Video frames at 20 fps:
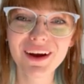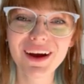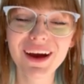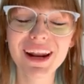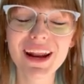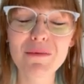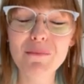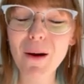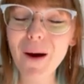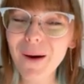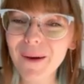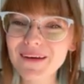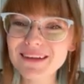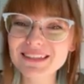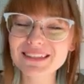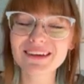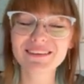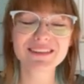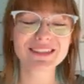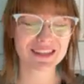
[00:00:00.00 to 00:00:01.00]
And I paused,
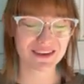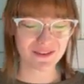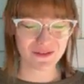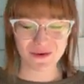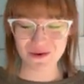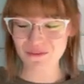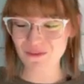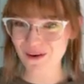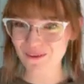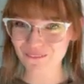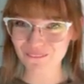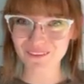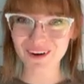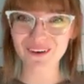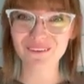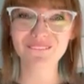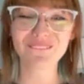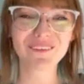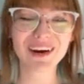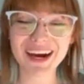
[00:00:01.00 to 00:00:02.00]
and I was like, wait, whoa, whoa,
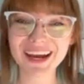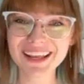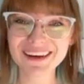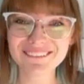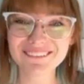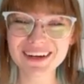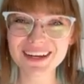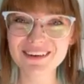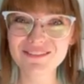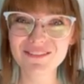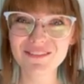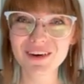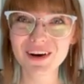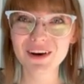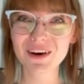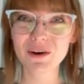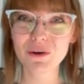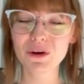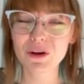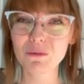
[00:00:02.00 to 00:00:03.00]
what? What
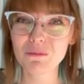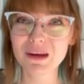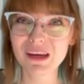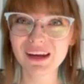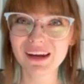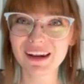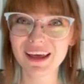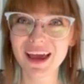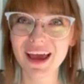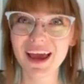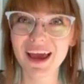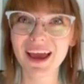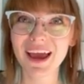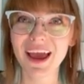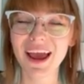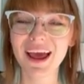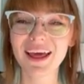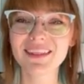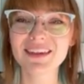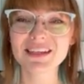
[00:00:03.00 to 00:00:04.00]
do you mean?
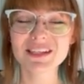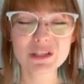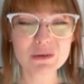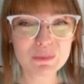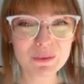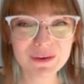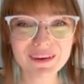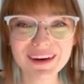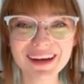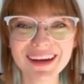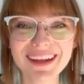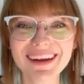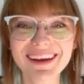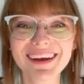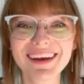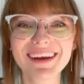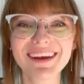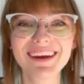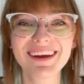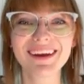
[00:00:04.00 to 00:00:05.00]
And the spirit
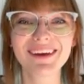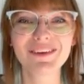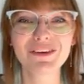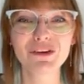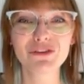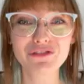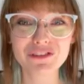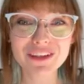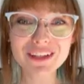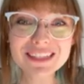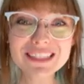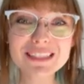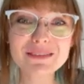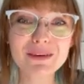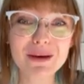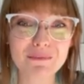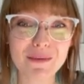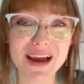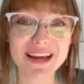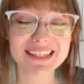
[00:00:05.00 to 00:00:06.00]
revealed to
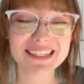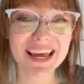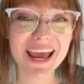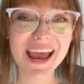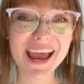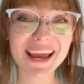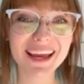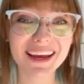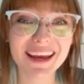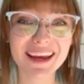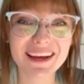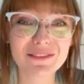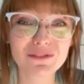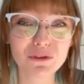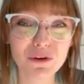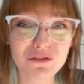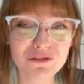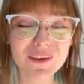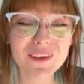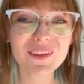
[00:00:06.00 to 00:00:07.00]
me my day and
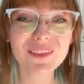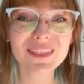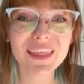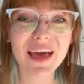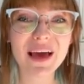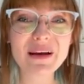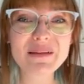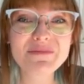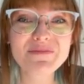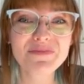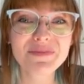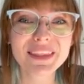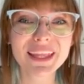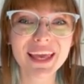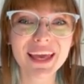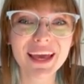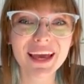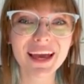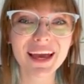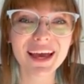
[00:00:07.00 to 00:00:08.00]
revealed that
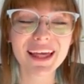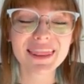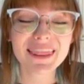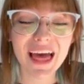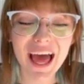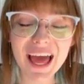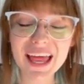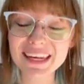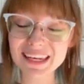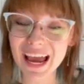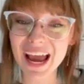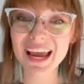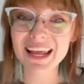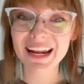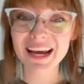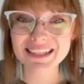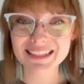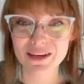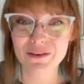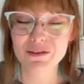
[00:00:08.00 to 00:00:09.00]
that night
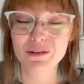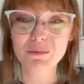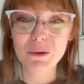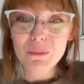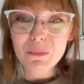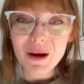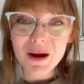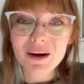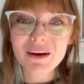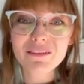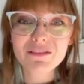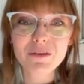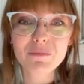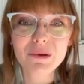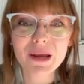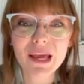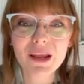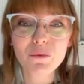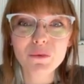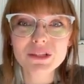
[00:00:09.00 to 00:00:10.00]
as I was preparing for
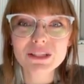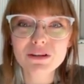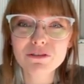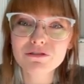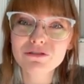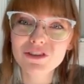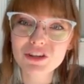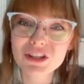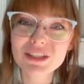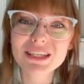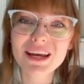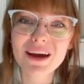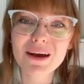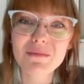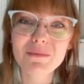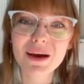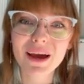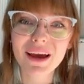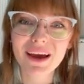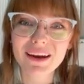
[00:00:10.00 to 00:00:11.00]
bed was the first
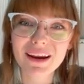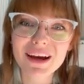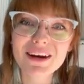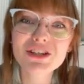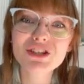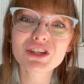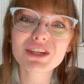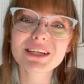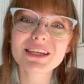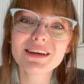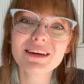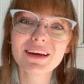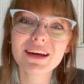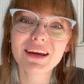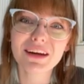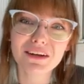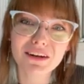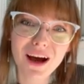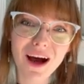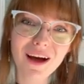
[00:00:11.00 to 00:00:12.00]
time I had actually
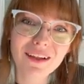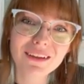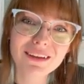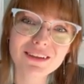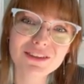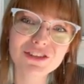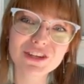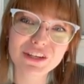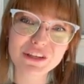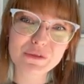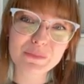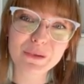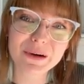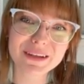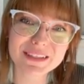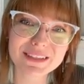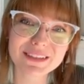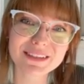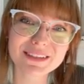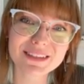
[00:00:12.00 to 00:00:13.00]
acknowledged his
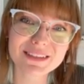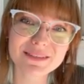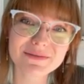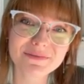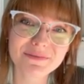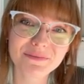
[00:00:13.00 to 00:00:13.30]
presence.